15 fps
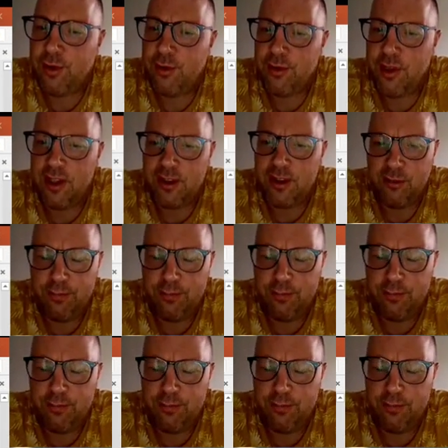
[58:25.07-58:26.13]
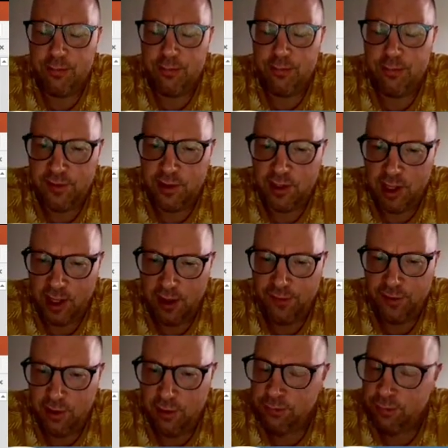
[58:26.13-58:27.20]
you need to be even
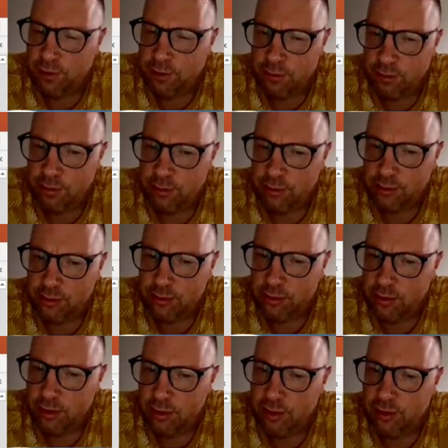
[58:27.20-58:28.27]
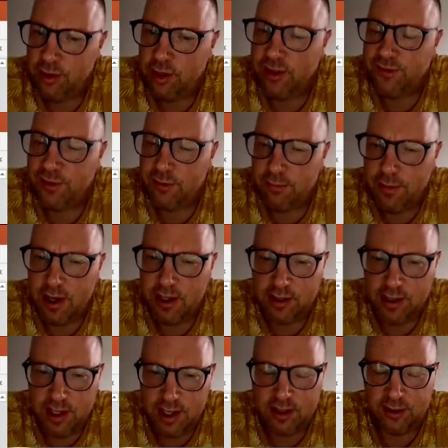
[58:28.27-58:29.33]
careful because you even
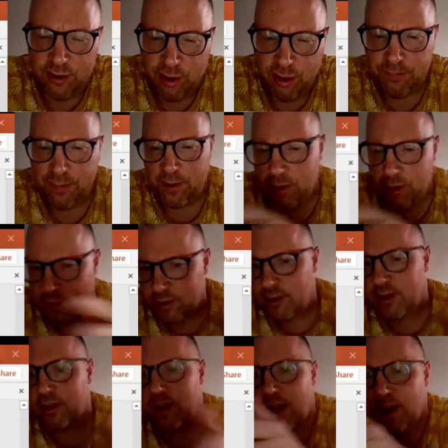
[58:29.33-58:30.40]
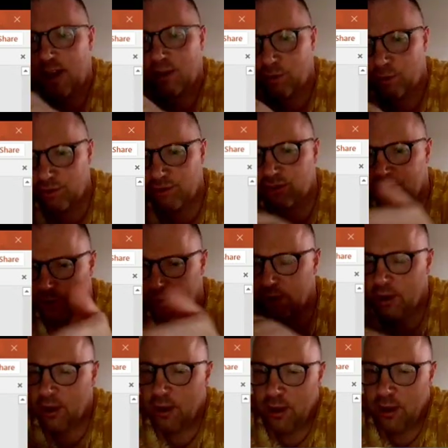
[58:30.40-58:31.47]
might end up in higher costs
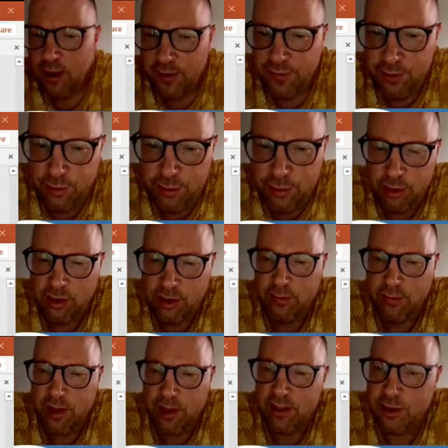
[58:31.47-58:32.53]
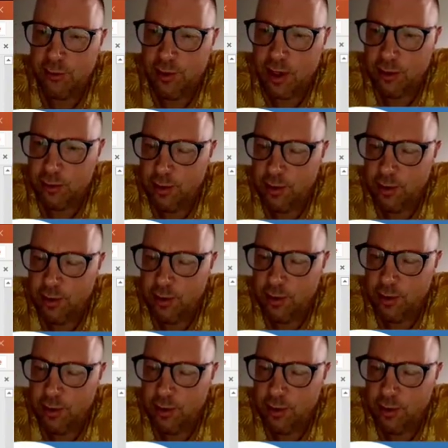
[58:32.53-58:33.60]
if you do not manage the right
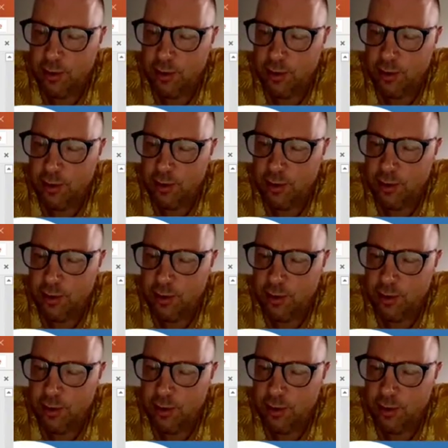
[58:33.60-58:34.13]
way.